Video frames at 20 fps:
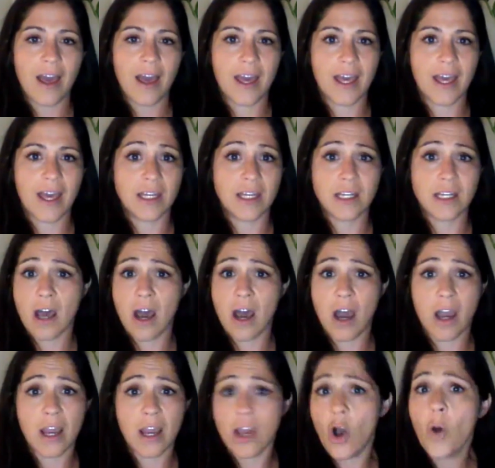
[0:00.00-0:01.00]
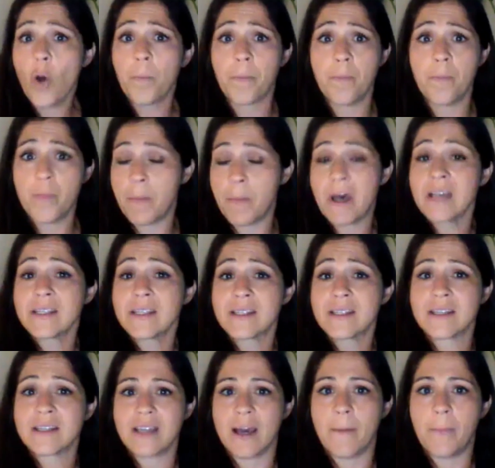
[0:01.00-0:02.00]
And I hope the best
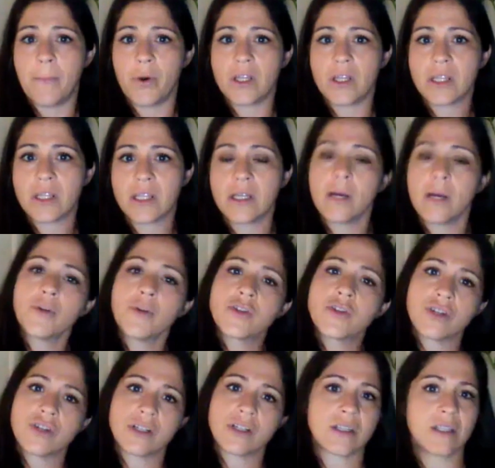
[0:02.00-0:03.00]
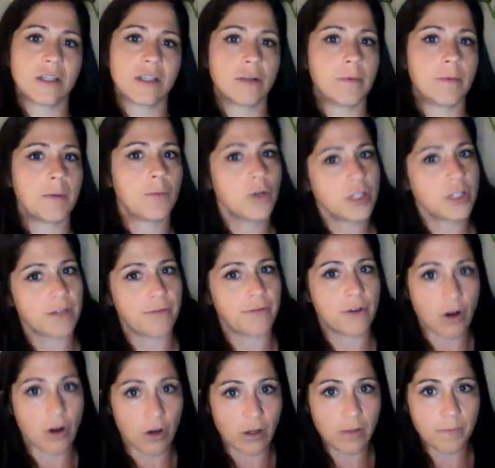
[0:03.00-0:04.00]
to them, but the numbers are just a little bit more
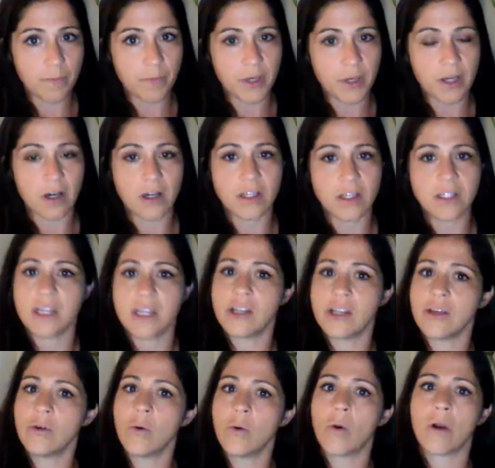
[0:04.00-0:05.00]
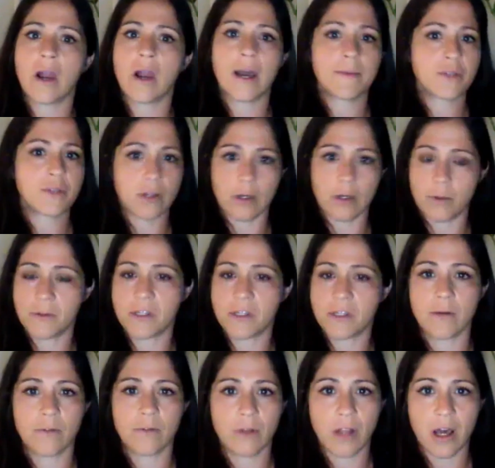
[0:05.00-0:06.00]
difficult, because then you are absolutely
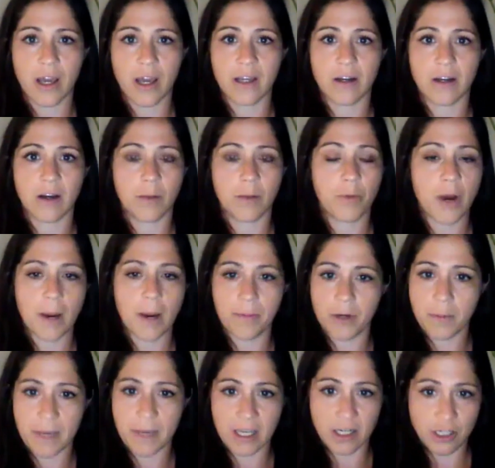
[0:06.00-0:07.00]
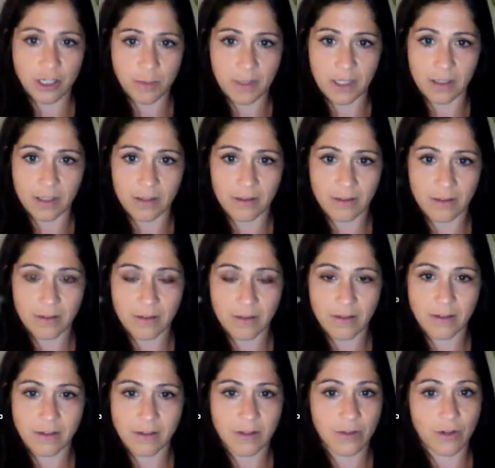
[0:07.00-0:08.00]
100% reliant on property management.
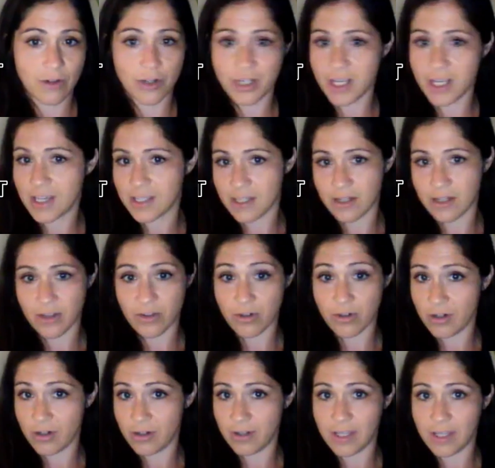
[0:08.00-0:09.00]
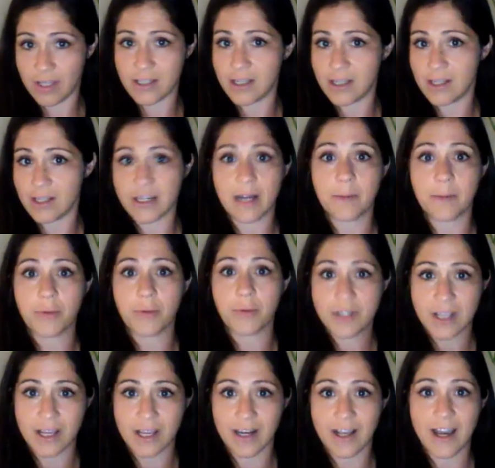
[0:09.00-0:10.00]
So there takes another easy
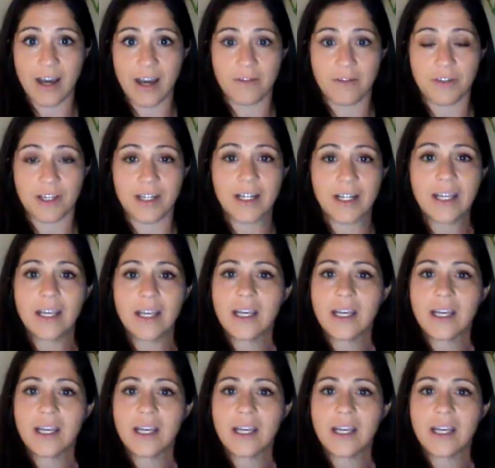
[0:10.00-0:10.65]
10% out of it.